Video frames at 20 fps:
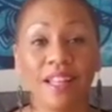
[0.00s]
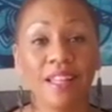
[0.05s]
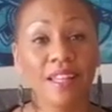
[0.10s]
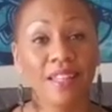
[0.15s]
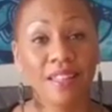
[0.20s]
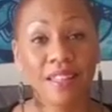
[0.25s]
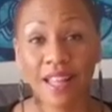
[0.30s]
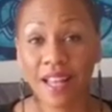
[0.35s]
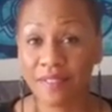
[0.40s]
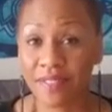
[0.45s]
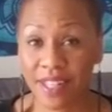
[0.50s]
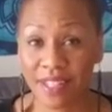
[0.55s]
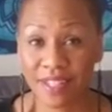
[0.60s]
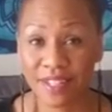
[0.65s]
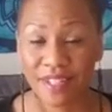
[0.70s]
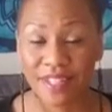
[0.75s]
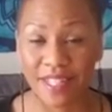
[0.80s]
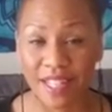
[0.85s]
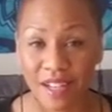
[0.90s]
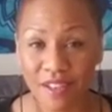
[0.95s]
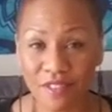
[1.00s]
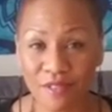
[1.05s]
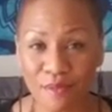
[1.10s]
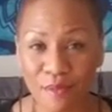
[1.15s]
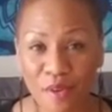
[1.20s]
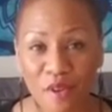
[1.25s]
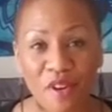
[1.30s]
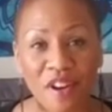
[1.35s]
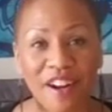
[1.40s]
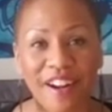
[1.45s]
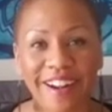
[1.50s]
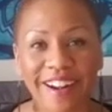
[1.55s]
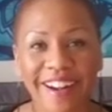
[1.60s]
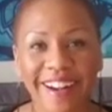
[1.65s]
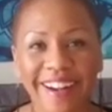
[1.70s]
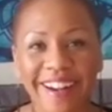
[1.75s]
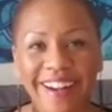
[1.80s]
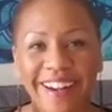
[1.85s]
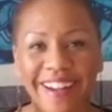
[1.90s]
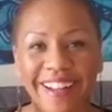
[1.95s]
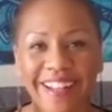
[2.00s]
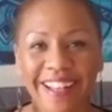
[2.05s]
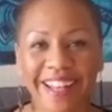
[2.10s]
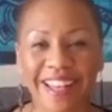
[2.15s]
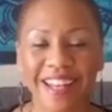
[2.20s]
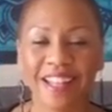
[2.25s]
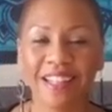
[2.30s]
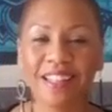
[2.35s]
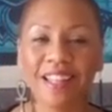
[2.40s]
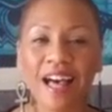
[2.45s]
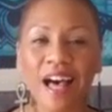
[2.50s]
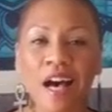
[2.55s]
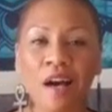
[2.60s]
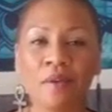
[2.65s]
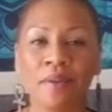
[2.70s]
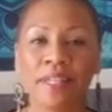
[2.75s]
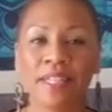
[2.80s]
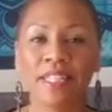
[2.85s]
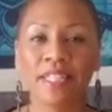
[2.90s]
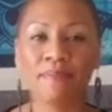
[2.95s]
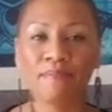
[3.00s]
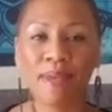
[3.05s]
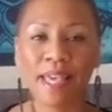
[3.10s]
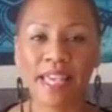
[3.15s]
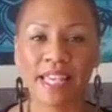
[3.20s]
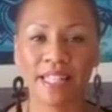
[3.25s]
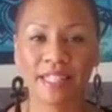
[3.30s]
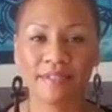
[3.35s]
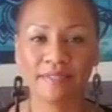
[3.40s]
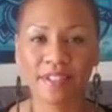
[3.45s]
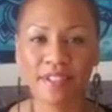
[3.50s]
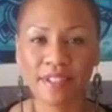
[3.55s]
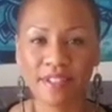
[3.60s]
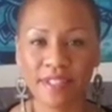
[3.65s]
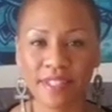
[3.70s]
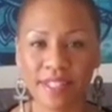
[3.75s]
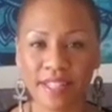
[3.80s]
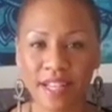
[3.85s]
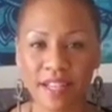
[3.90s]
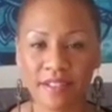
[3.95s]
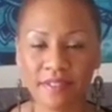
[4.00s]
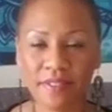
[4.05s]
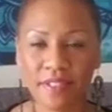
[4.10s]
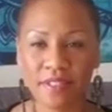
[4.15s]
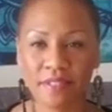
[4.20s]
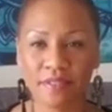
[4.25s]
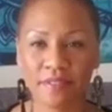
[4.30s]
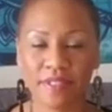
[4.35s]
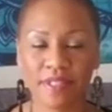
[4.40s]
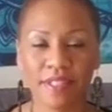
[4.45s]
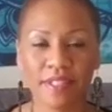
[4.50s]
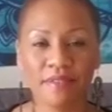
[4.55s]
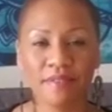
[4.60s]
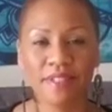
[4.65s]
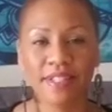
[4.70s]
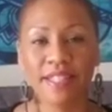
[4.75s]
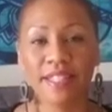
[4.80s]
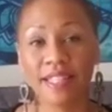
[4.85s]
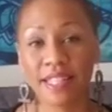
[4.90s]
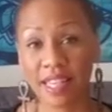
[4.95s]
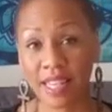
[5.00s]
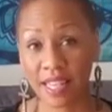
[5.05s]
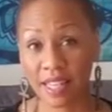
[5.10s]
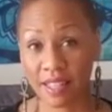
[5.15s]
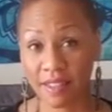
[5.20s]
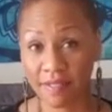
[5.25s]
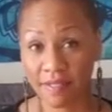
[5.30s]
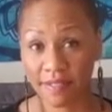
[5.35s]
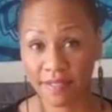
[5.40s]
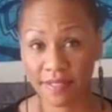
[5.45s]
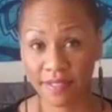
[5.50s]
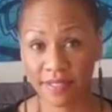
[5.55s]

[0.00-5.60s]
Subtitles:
loving yourself more and allowing space for yourself to really receive.